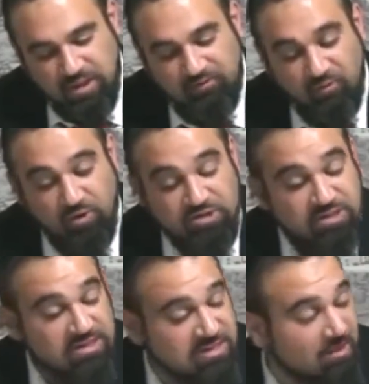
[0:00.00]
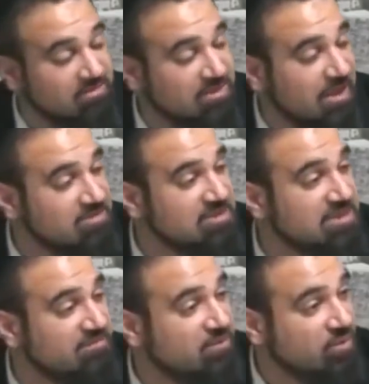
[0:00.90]
And unfortunately, sometimes
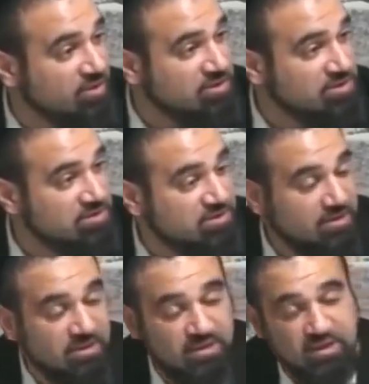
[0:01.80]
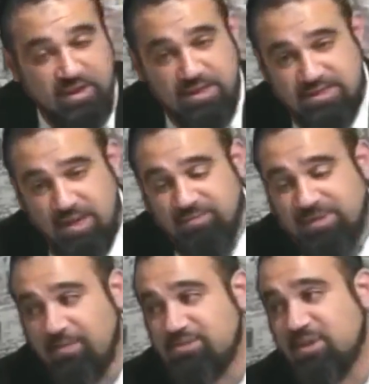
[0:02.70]
it's even worse.
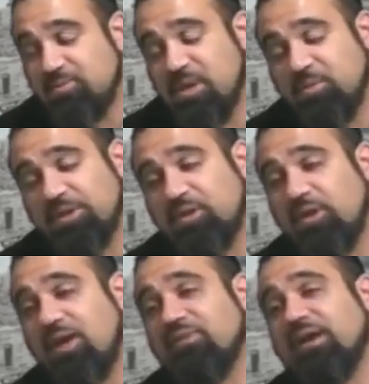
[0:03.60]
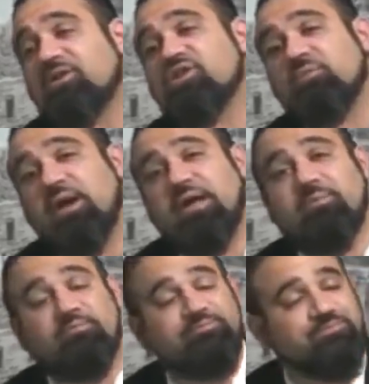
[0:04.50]
Sometimes some people that don't have Yirat
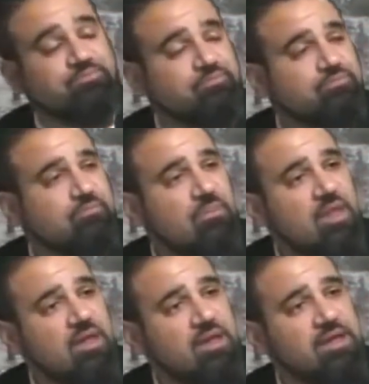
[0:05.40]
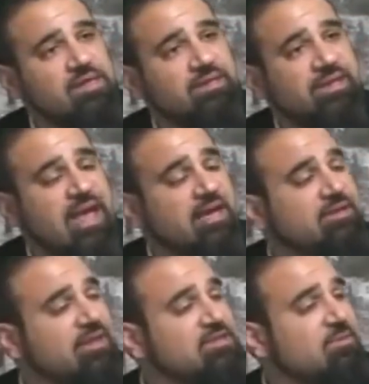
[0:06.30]
Shamayim, they
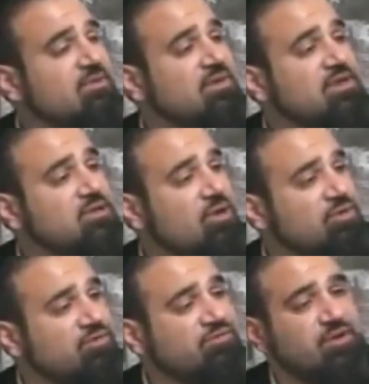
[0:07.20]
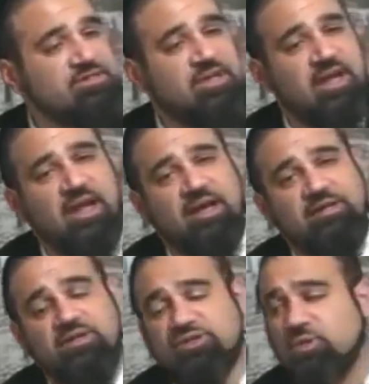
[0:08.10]
act like some of these older friends that I
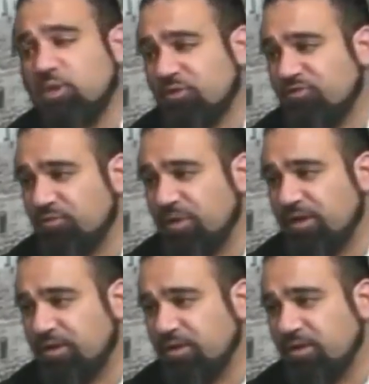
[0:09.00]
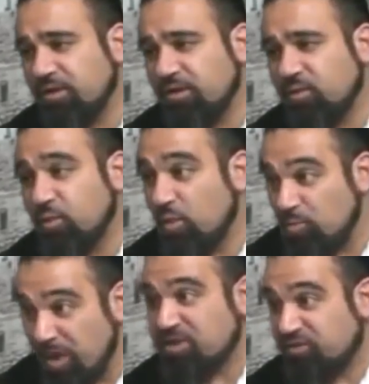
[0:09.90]
had. They used to work for me. We
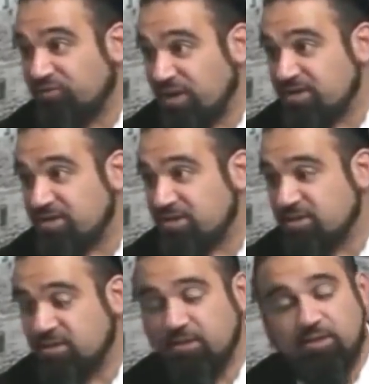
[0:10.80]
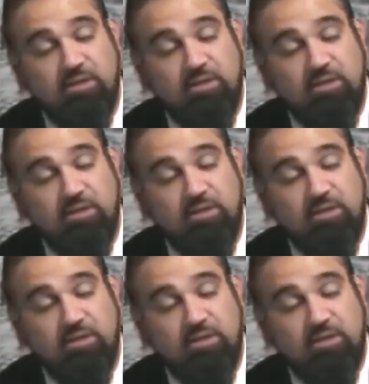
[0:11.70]
were best friends.